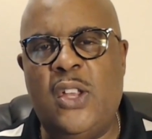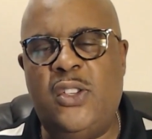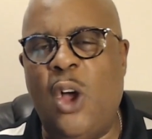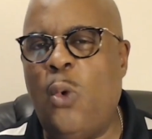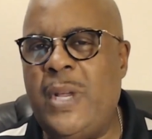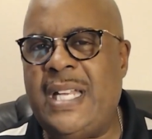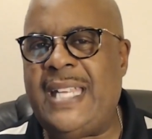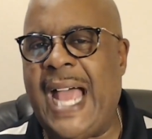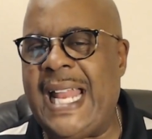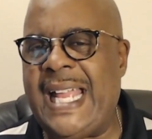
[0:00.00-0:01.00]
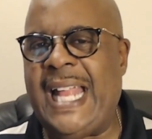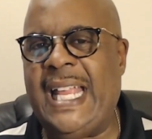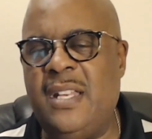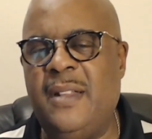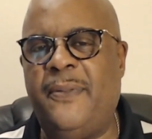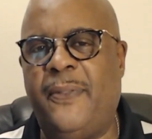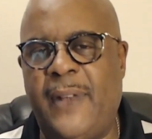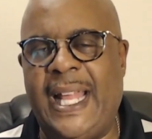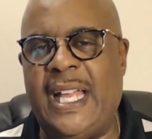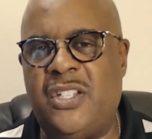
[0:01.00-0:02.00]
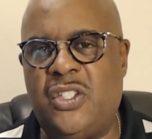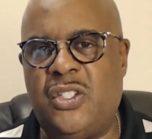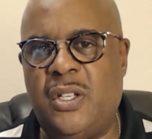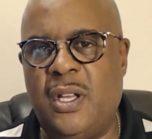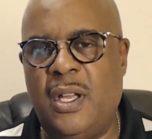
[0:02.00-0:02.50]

Don't retaliate in the flesh.